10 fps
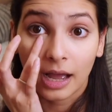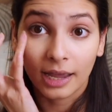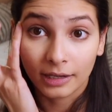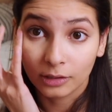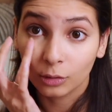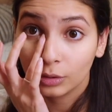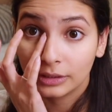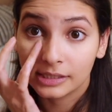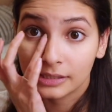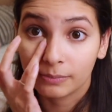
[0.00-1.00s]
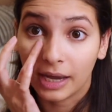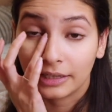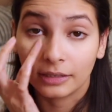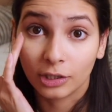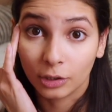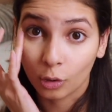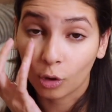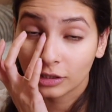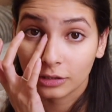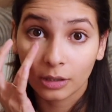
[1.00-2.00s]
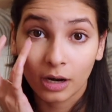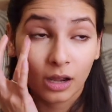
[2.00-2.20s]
I know this might not